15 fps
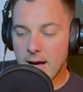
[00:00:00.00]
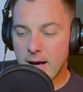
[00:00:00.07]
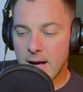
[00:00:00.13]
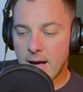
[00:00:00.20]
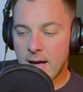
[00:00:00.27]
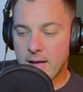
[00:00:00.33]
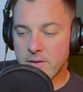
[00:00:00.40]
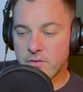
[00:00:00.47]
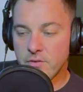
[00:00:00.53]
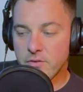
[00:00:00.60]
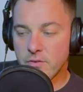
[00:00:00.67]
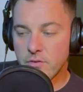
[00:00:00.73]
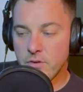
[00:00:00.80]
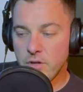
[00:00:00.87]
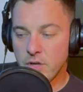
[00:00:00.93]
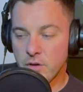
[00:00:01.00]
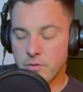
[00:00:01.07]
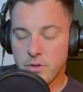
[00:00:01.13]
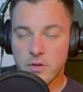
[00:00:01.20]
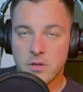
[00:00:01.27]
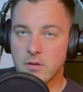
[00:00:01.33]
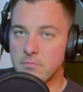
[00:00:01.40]
And,
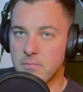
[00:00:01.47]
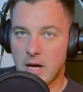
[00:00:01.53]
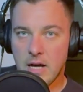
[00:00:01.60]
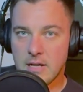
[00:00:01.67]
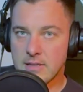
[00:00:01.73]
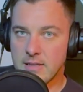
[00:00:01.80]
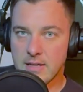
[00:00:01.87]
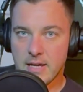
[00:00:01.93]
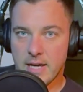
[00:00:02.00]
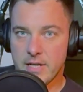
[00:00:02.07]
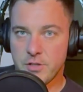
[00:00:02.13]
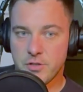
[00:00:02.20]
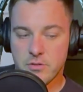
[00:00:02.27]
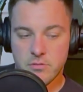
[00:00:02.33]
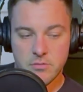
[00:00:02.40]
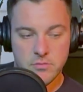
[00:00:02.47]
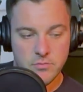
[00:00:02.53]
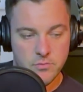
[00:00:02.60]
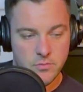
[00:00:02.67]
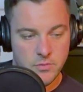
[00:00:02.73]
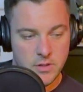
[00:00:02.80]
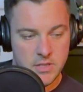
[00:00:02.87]
you can mark the occasion.
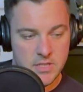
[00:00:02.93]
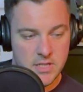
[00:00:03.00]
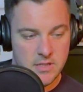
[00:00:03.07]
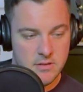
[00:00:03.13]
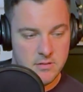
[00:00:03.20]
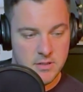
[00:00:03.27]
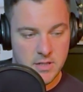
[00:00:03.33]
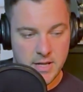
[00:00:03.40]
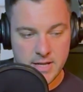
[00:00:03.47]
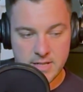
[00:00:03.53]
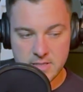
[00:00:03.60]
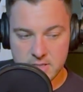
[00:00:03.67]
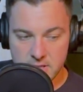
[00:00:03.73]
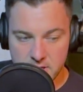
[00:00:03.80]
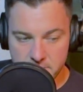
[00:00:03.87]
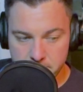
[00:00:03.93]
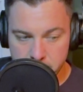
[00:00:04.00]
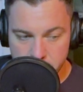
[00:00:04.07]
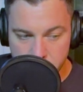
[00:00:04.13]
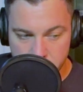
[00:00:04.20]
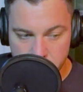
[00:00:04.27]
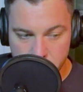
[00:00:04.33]
What is it? Today is
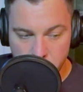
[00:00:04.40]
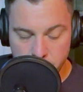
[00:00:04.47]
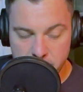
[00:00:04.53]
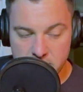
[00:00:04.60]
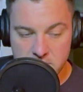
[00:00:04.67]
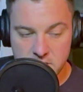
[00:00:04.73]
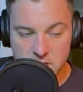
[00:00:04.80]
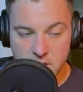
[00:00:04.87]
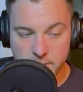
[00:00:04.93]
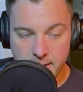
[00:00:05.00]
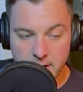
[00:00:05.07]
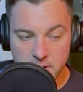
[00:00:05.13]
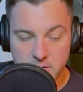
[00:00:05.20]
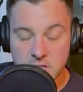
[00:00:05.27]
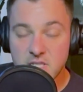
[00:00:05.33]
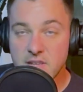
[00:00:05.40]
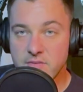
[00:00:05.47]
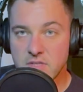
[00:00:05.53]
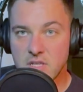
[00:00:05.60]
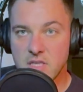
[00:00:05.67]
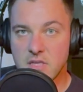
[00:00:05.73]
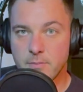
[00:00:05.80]
probably this is coming out on the
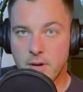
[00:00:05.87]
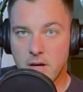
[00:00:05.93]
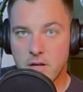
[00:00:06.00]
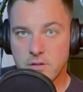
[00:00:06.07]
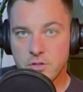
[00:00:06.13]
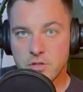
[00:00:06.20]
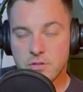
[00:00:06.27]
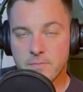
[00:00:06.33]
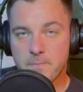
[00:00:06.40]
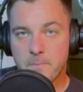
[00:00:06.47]
17th of March.